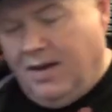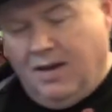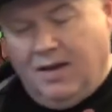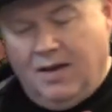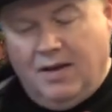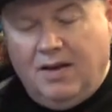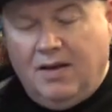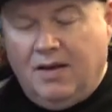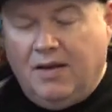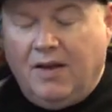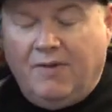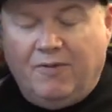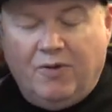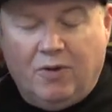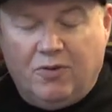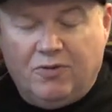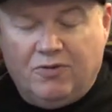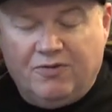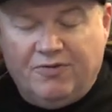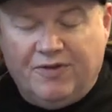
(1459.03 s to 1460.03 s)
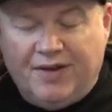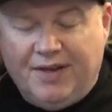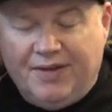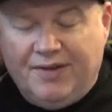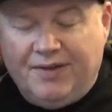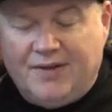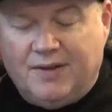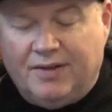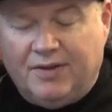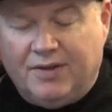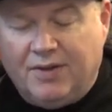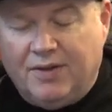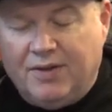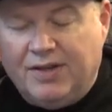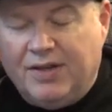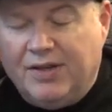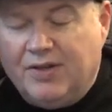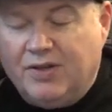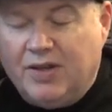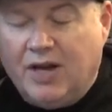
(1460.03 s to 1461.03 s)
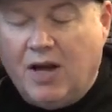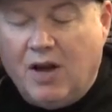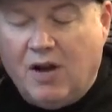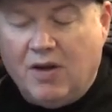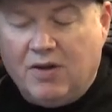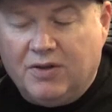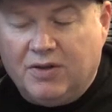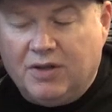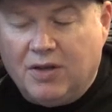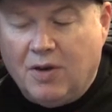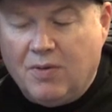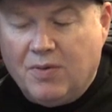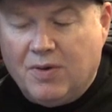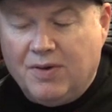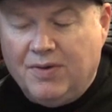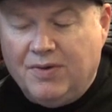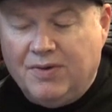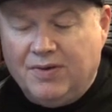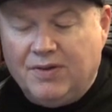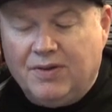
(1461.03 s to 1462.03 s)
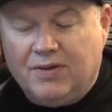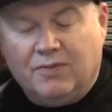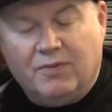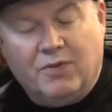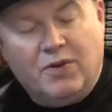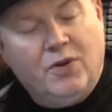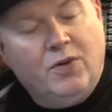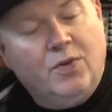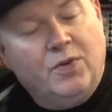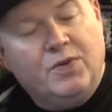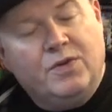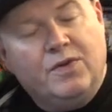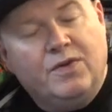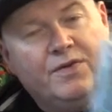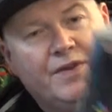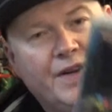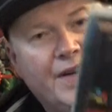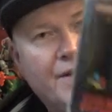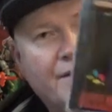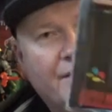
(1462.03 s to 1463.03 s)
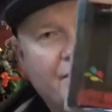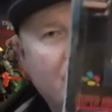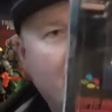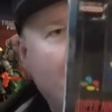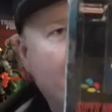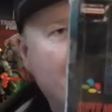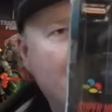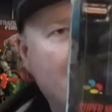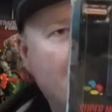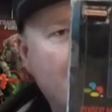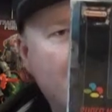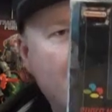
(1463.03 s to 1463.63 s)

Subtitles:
Love Lord of the Rings, so this is JR Tolkien's The Lord of the Rings, nothing to do